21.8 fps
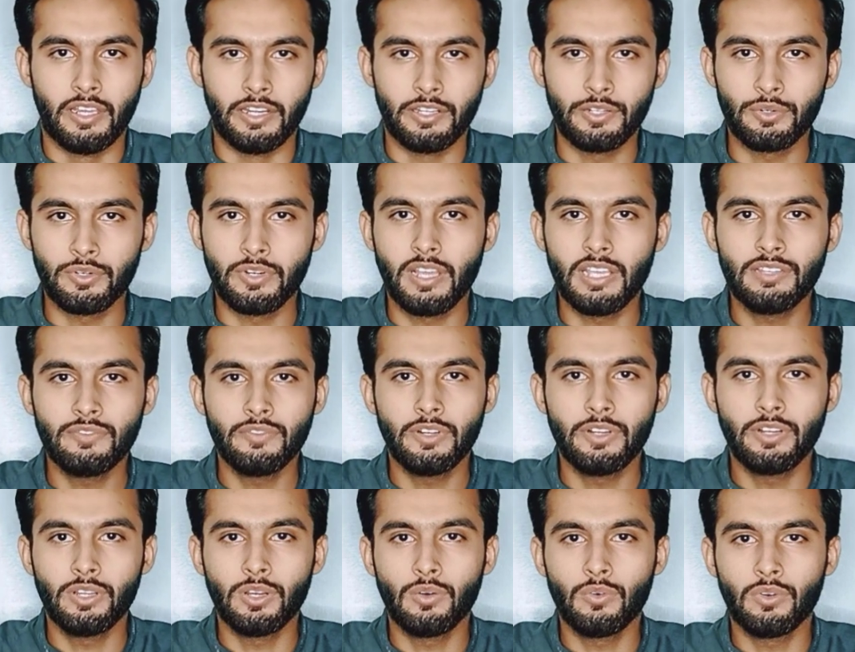In today's
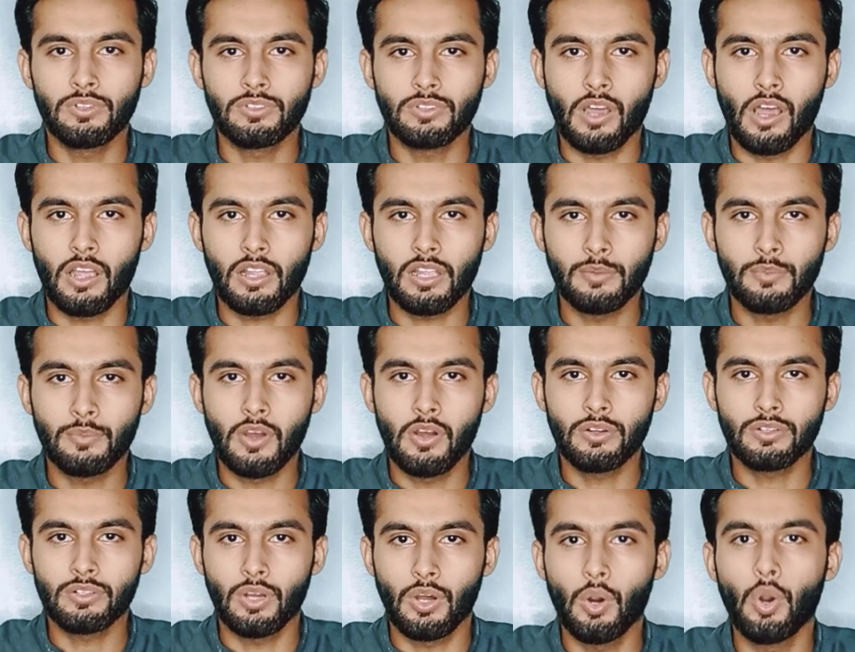video we talk
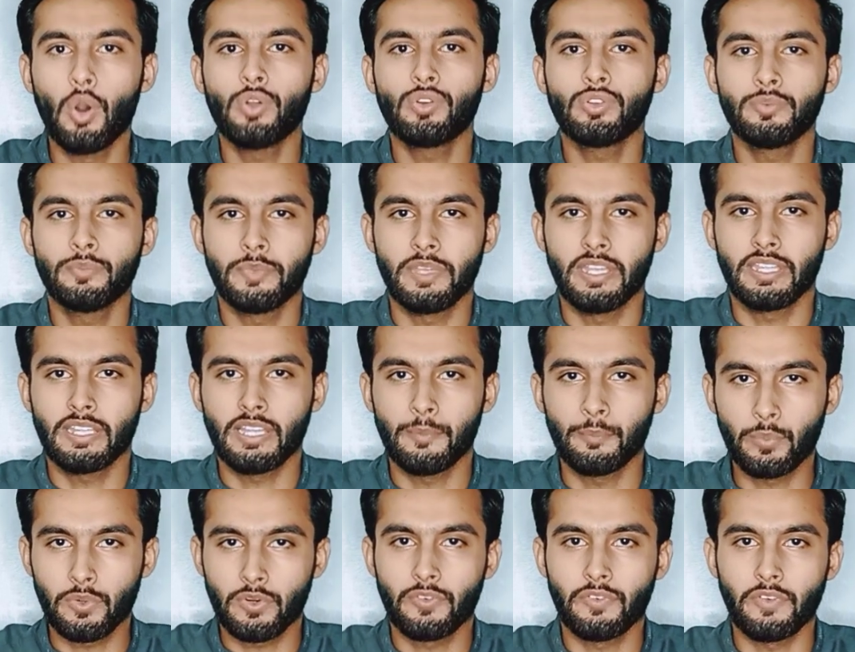about how to make
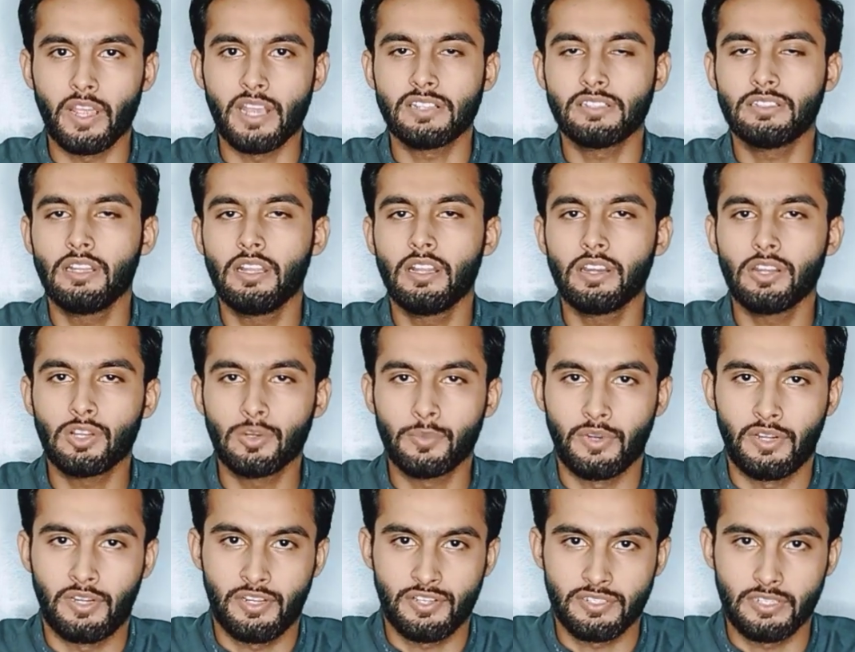a professional
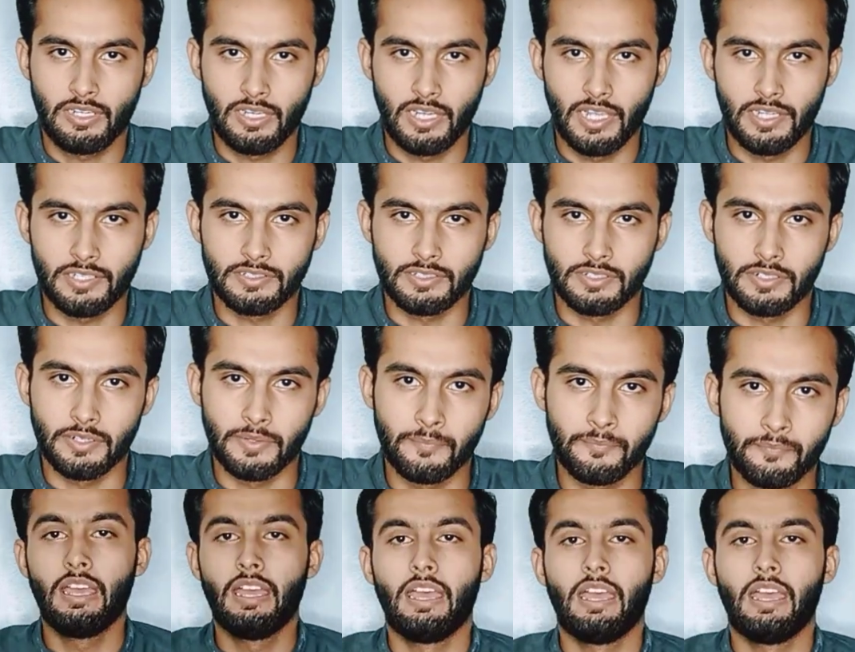recommendation letter.